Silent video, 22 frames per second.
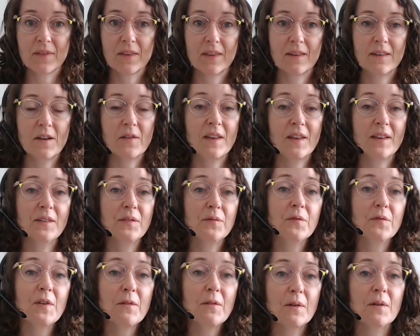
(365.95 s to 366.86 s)
So this
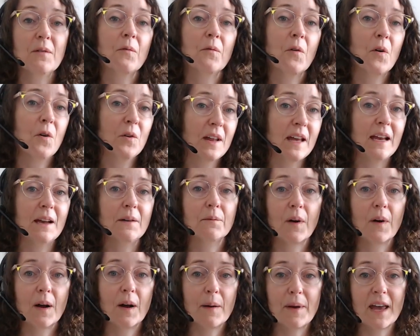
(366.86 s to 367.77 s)
frequent rolling and
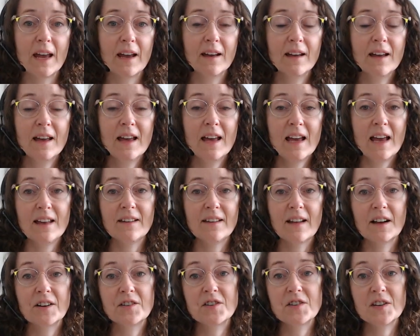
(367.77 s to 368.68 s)
rubbing is
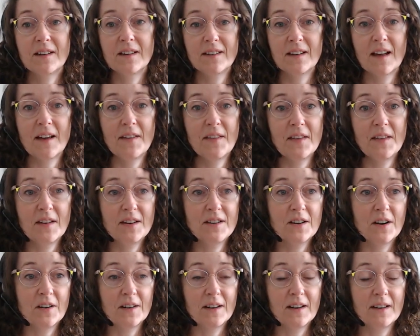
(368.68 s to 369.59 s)
actually a sign that the
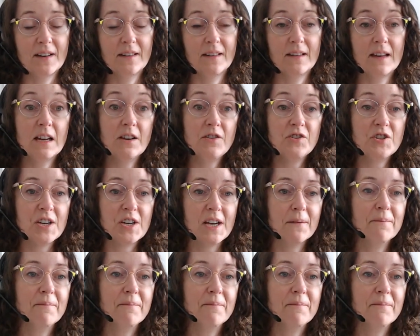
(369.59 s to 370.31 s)
dog is itchy.